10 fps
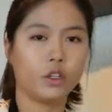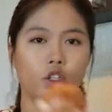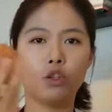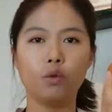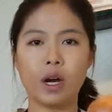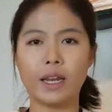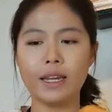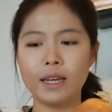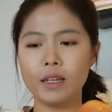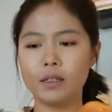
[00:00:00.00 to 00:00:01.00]
2
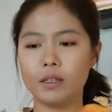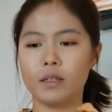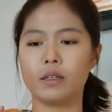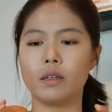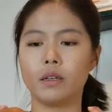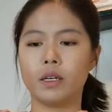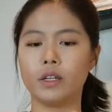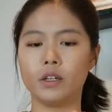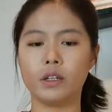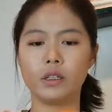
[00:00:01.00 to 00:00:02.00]
onions.
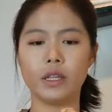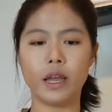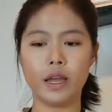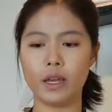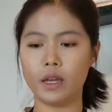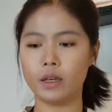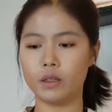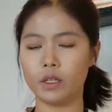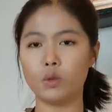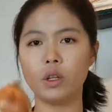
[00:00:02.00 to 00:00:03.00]
Here
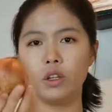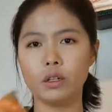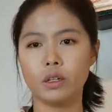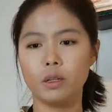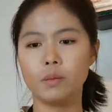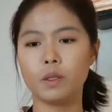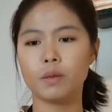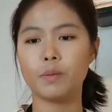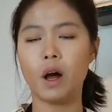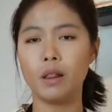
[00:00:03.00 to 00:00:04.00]
this one look a little bit
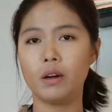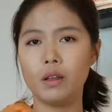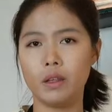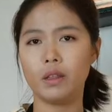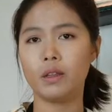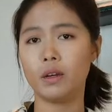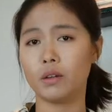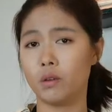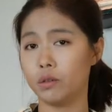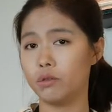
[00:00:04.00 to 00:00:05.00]
smaller than the
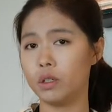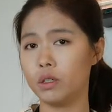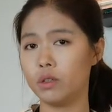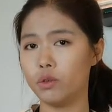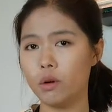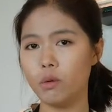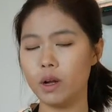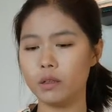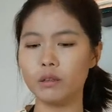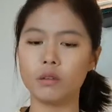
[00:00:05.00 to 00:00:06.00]
grocery store
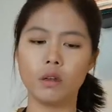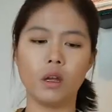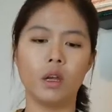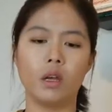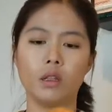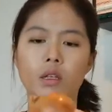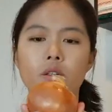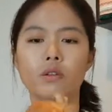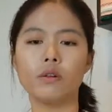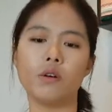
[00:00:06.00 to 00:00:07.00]
ones.
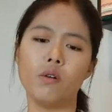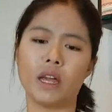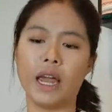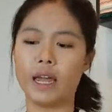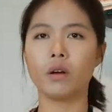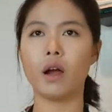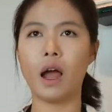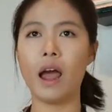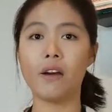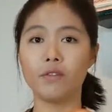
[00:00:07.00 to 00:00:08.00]
This look okay.
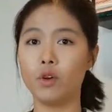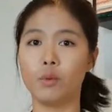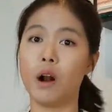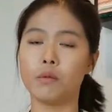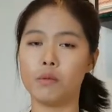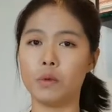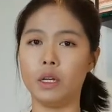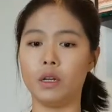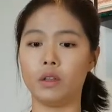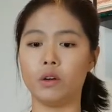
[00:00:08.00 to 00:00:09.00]
I have no problem
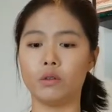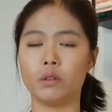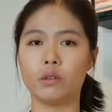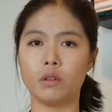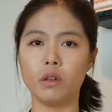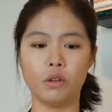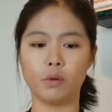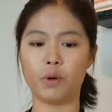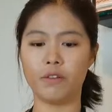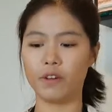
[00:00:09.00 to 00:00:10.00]
eating those. They look
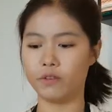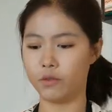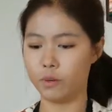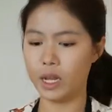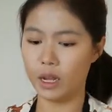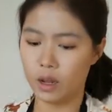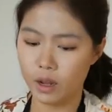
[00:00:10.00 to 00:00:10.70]
perfect for me.